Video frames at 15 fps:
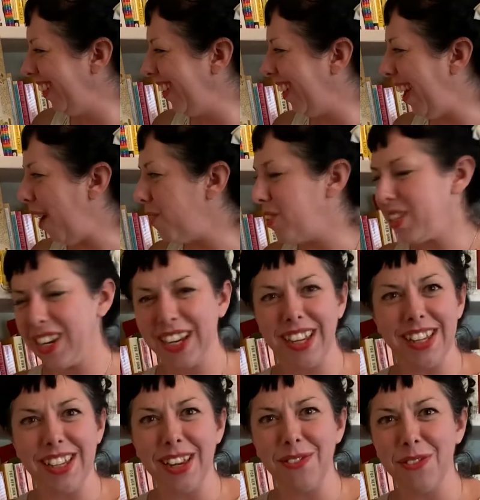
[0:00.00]
I wish I
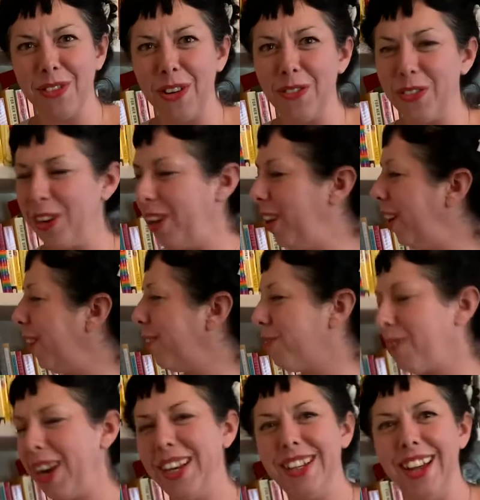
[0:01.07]
could give Grover a hug
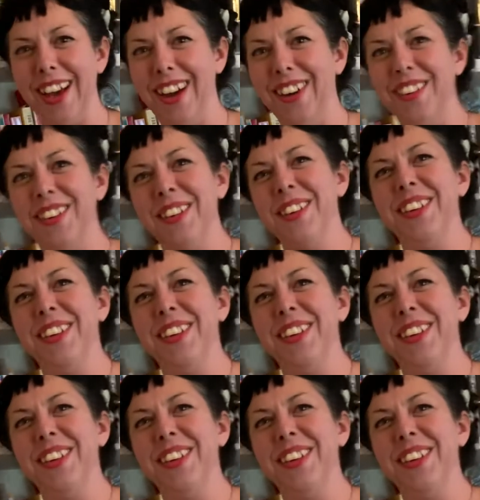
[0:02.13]
right now.